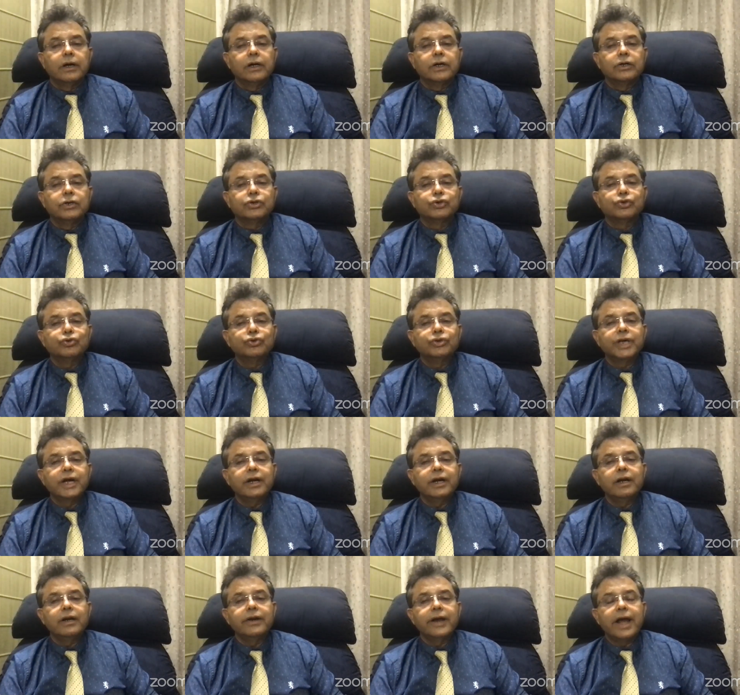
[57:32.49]

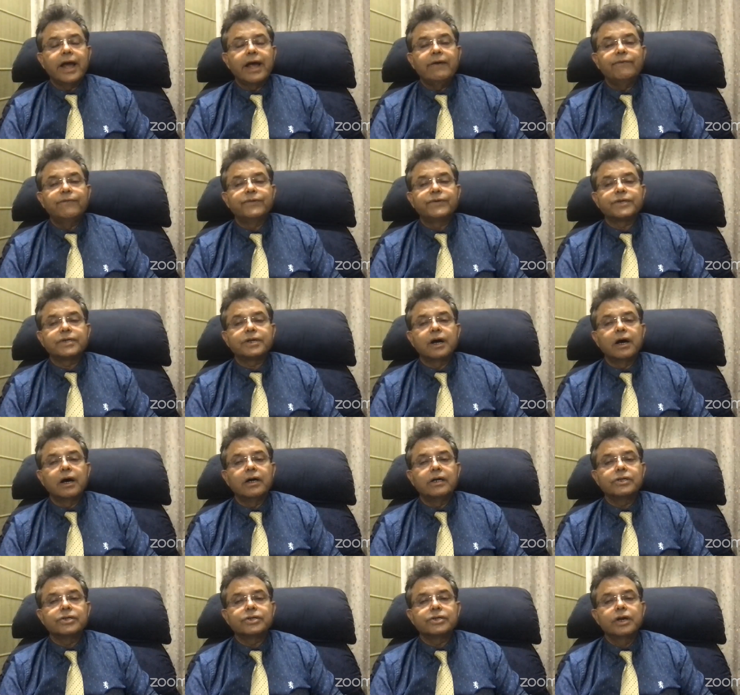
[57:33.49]
Suicidal knife
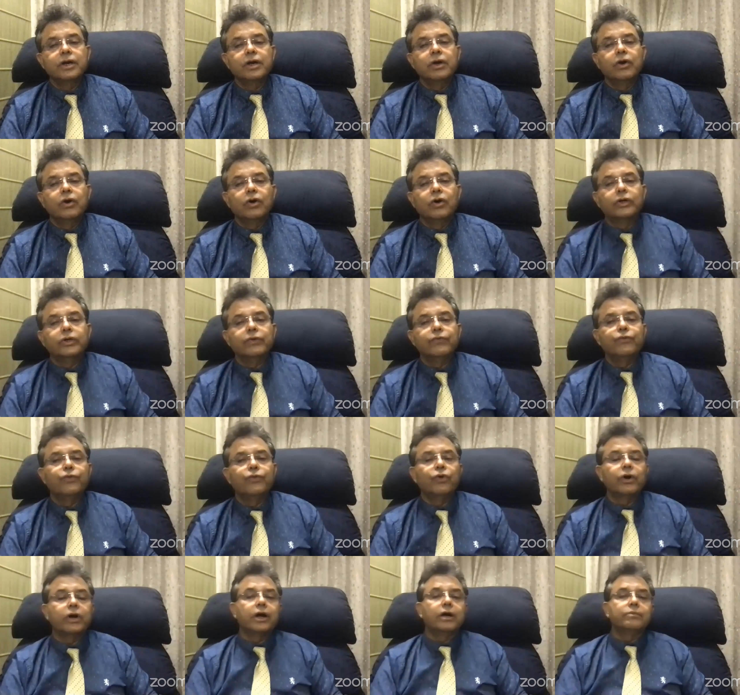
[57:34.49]
scars on the
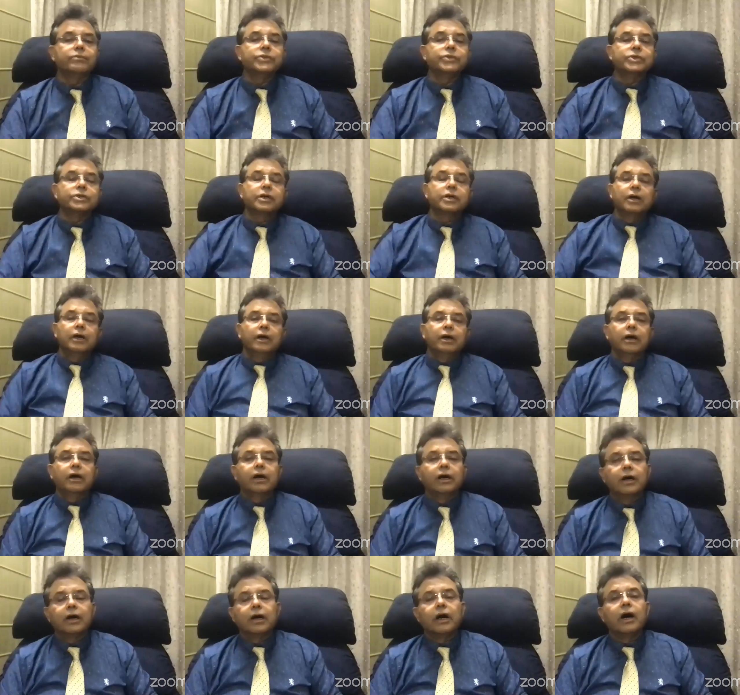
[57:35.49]
forearms
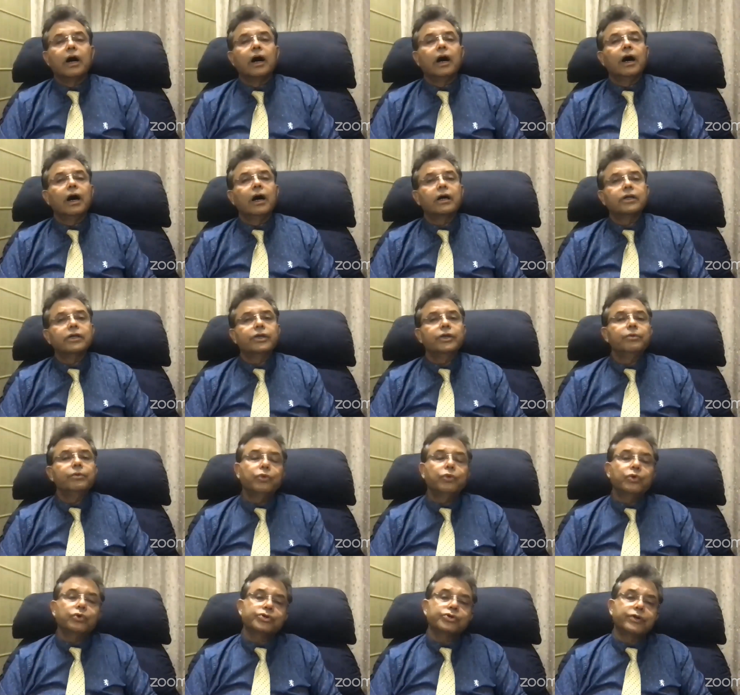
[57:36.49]
are the
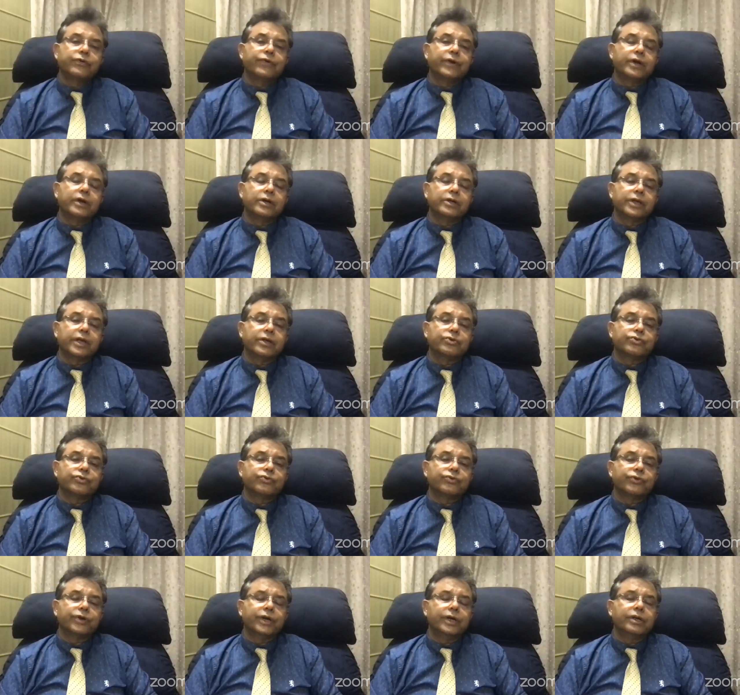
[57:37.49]
most difficult things to
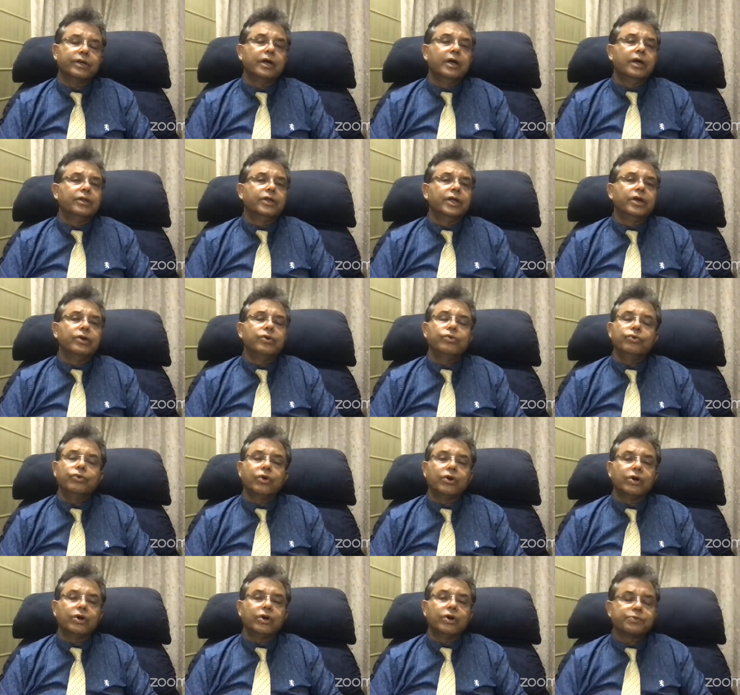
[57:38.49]
treat. They do
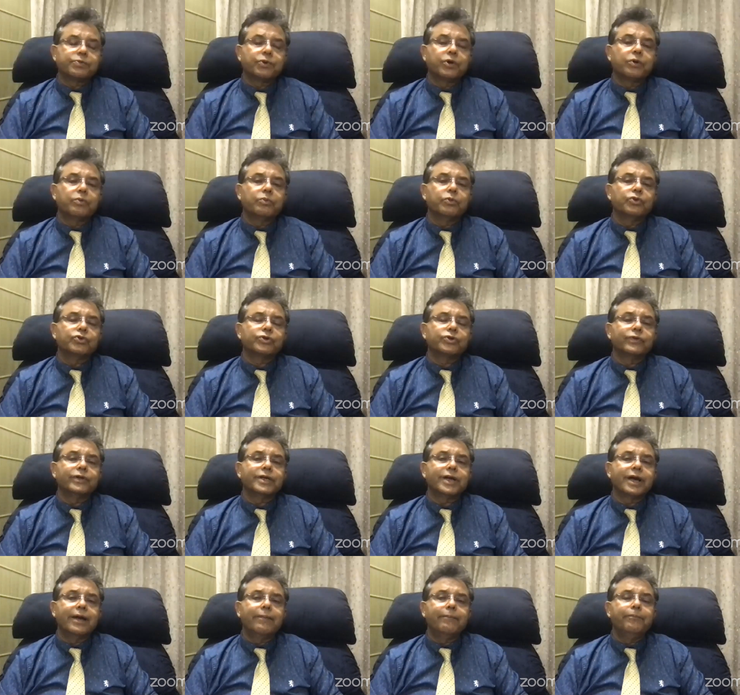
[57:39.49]
not respond most of the
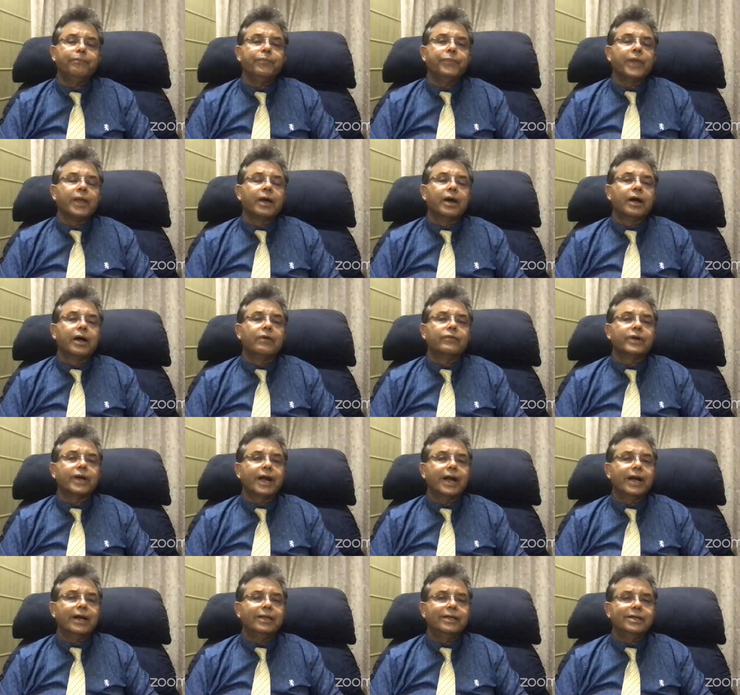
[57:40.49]
time. I have
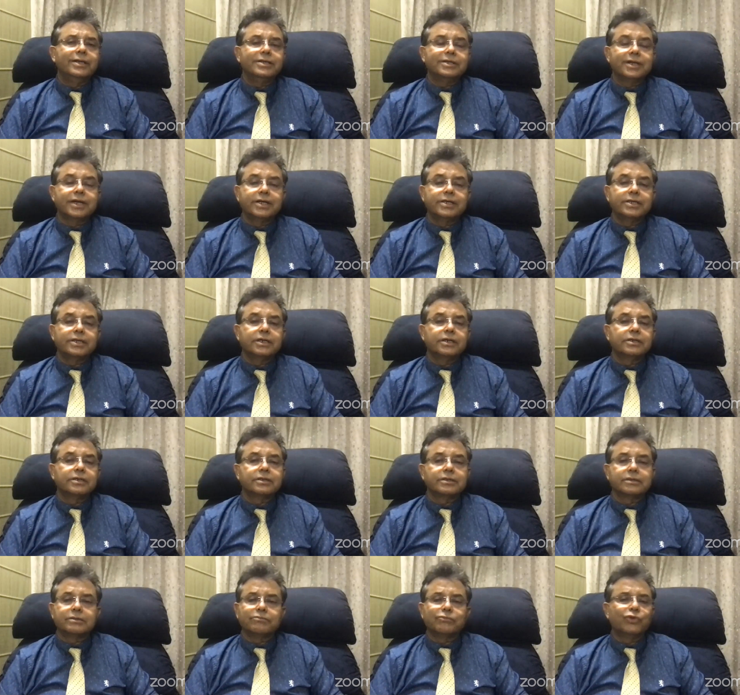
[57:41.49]
tried these
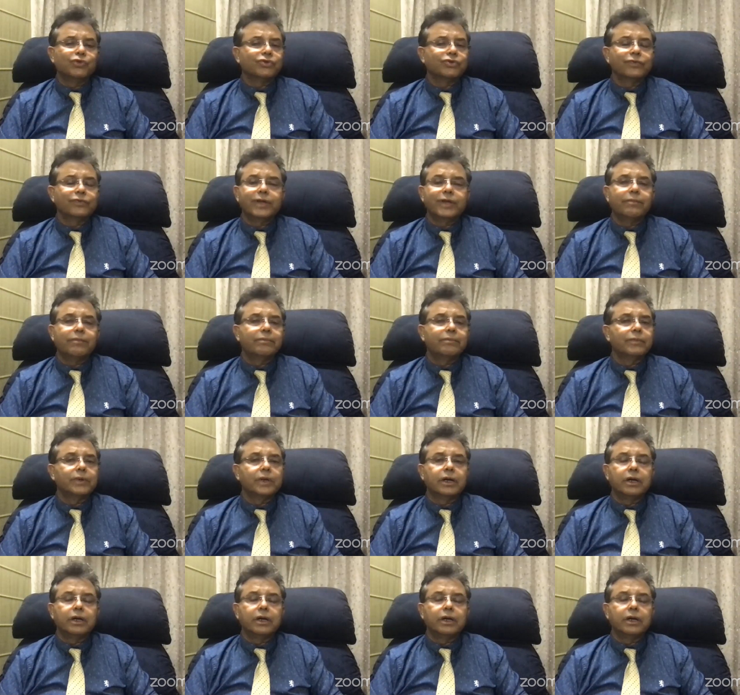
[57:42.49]
lasers. Most of them